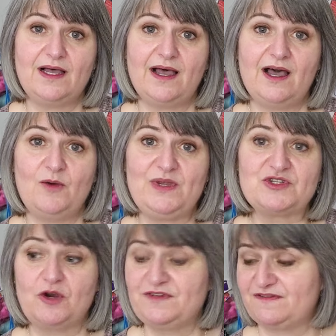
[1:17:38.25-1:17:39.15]
Uh, we
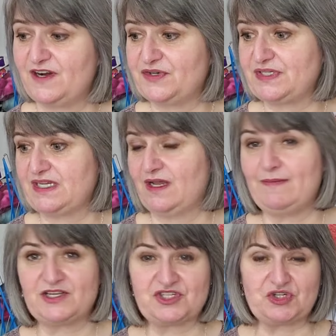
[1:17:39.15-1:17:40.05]
drove to Fredericton, I
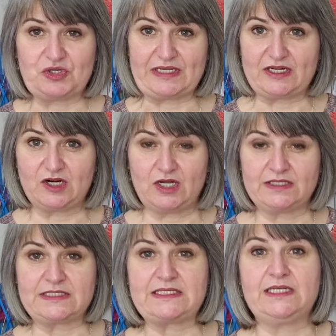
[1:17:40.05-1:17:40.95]
mentioned earlier,
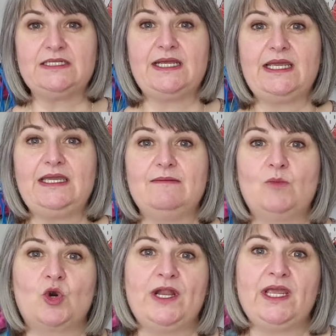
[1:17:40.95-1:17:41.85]
on Sunday
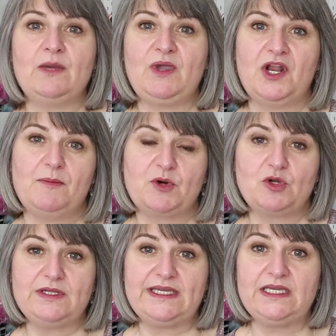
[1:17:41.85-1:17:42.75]
morning. We got up
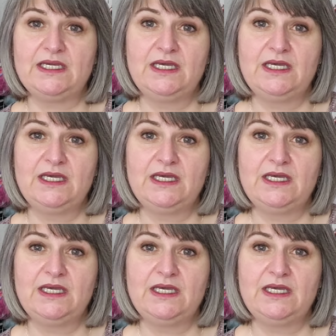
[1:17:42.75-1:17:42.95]
early.